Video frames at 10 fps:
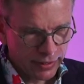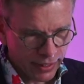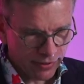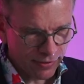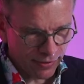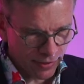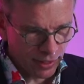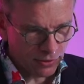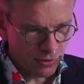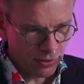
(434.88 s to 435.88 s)
that
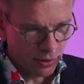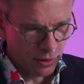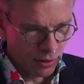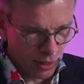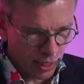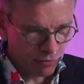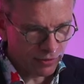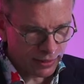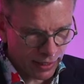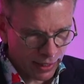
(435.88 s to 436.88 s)
sustains life,
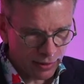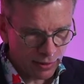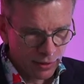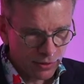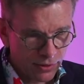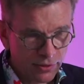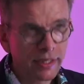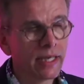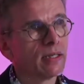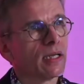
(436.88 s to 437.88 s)
that can
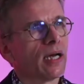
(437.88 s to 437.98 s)
sustain